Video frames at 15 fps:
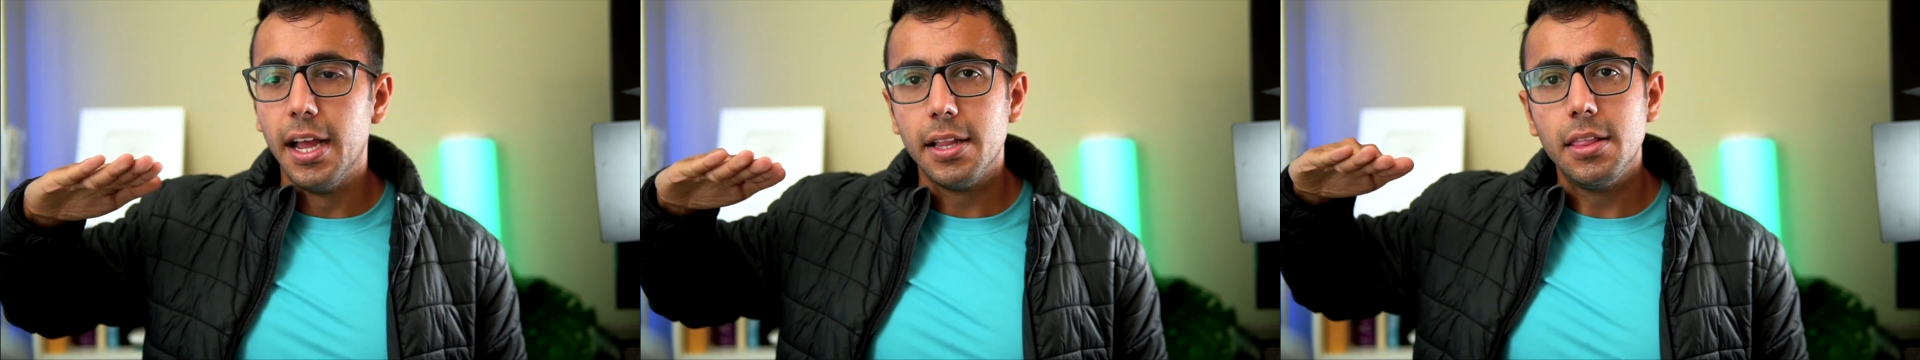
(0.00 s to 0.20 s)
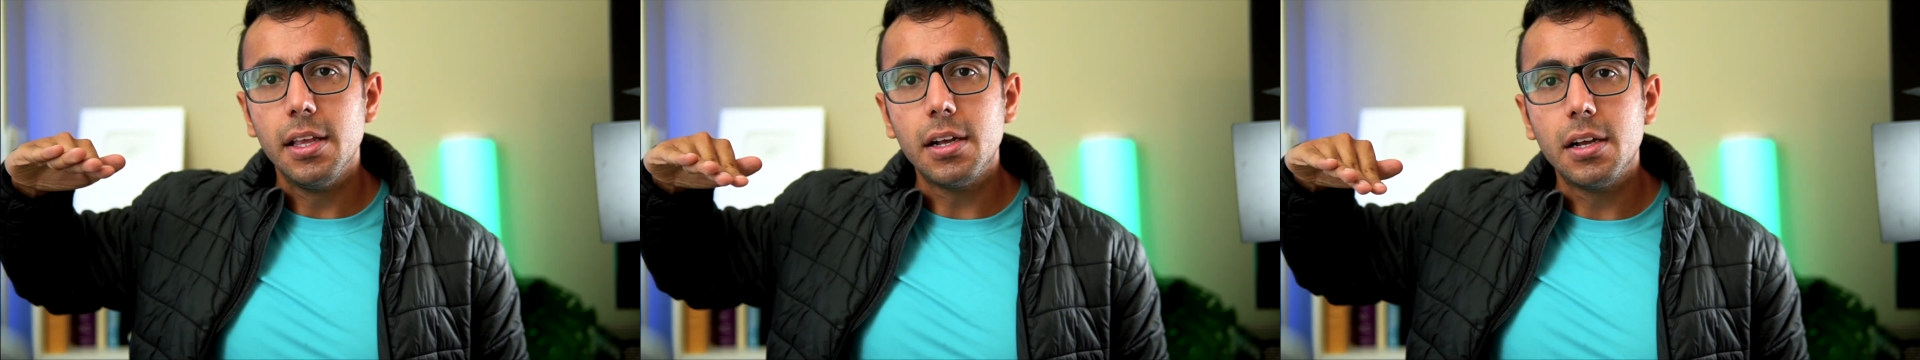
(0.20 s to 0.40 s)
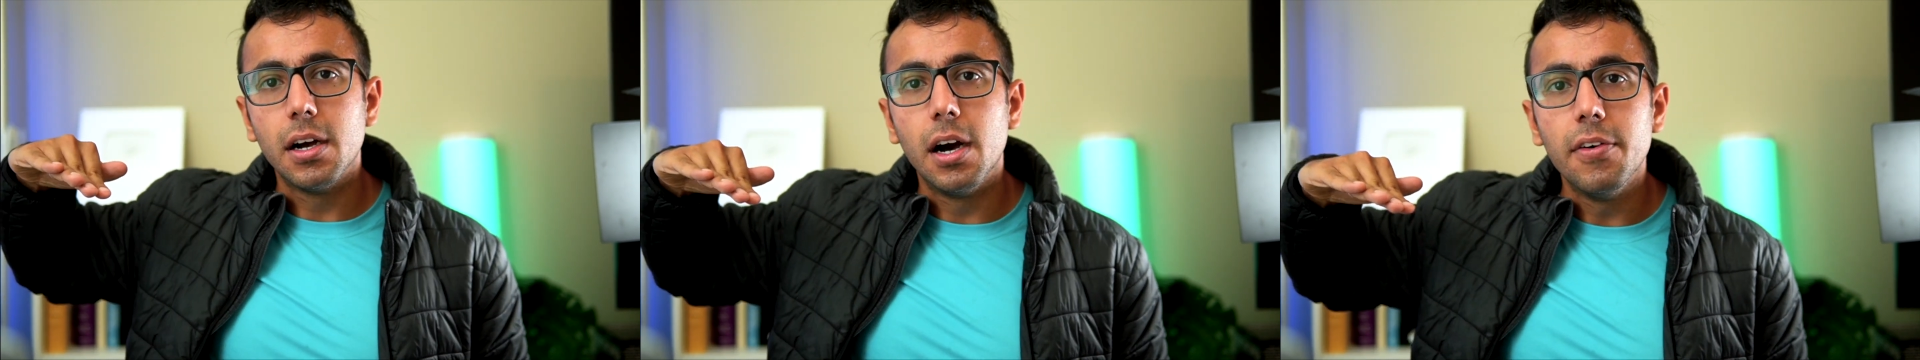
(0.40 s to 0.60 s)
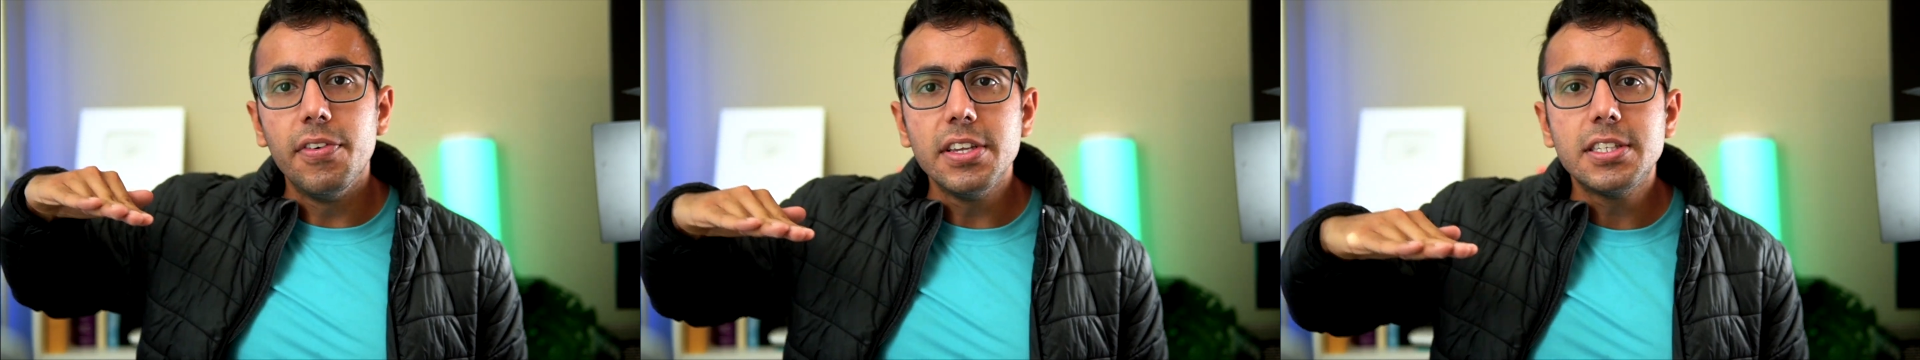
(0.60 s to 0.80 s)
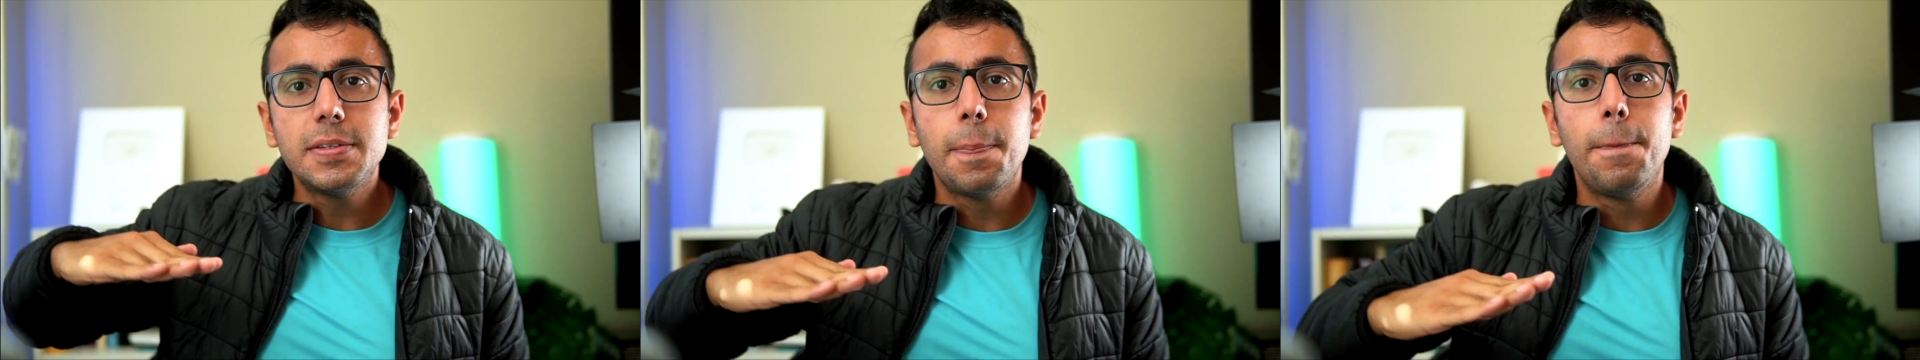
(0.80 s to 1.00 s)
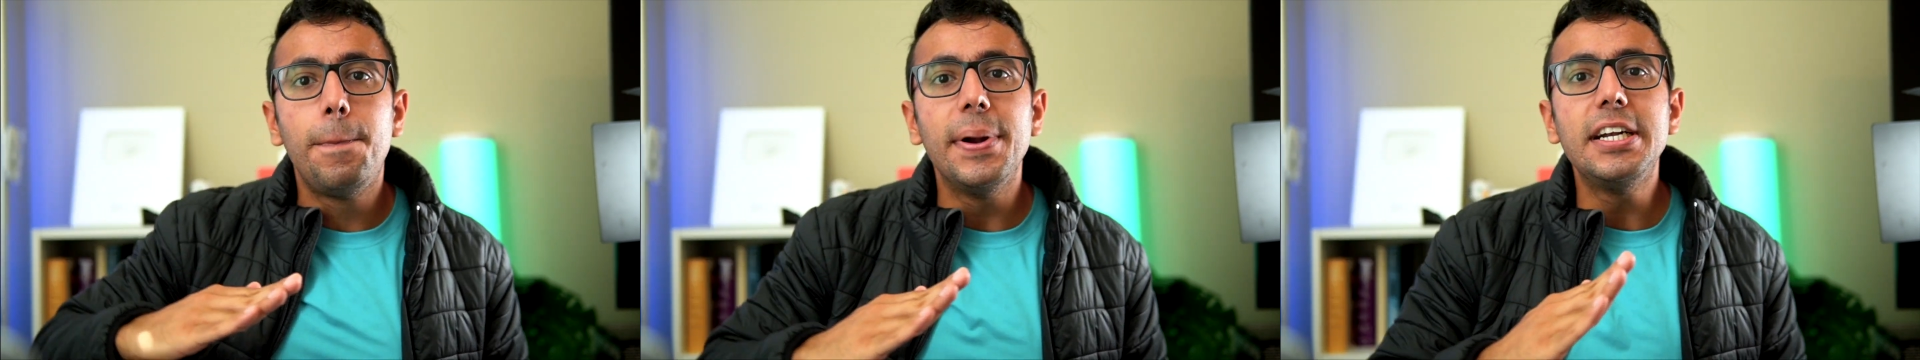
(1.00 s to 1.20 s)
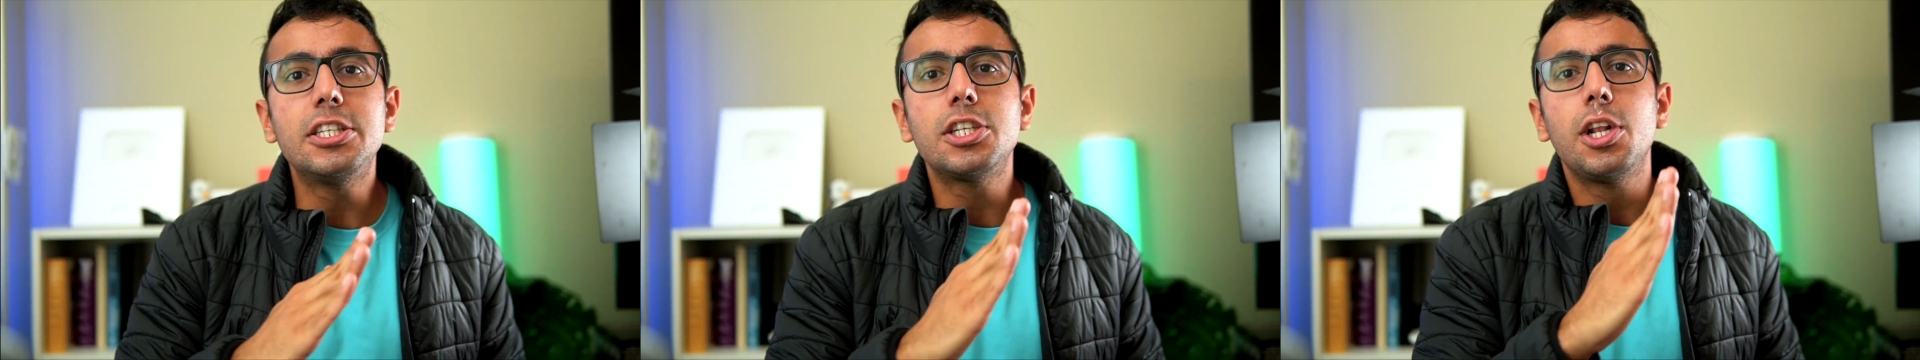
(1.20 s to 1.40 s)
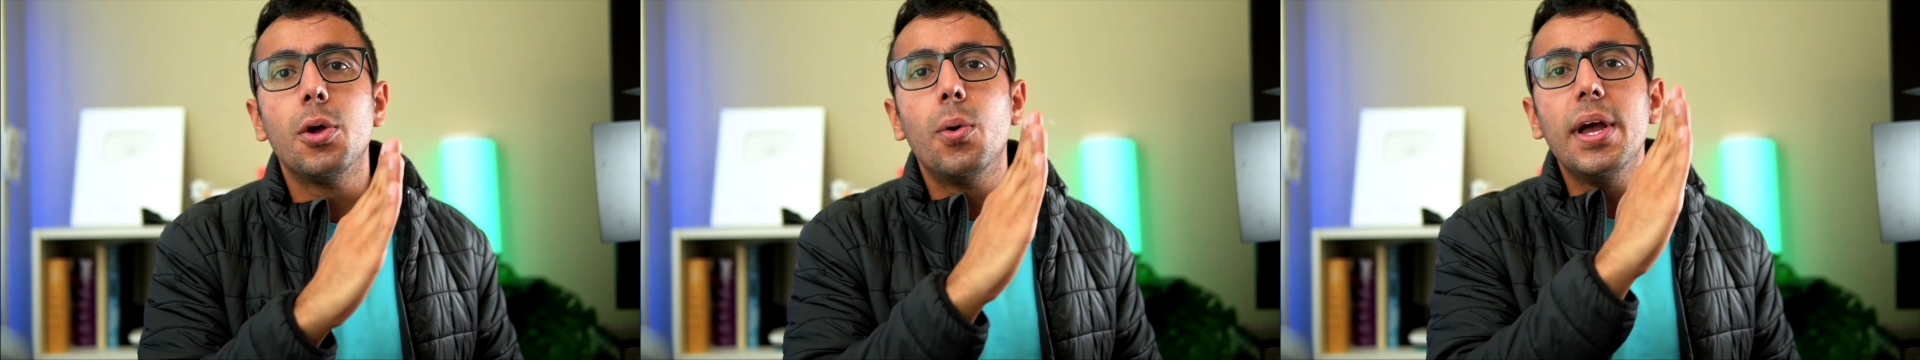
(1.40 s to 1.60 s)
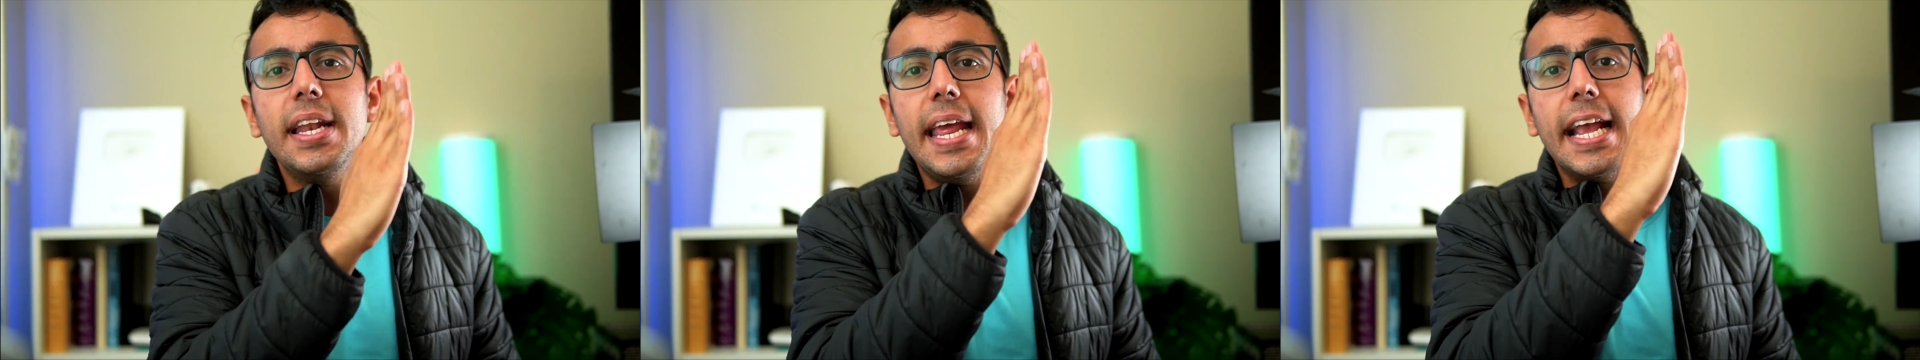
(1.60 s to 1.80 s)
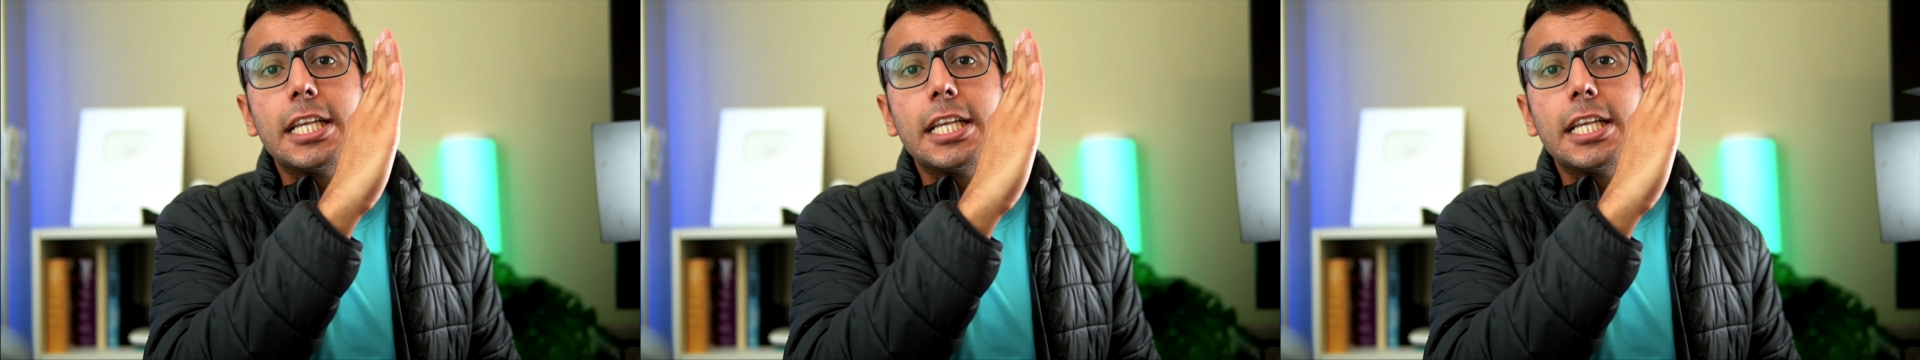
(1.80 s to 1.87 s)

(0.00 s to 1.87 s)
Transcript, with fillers: The curve is bit slower.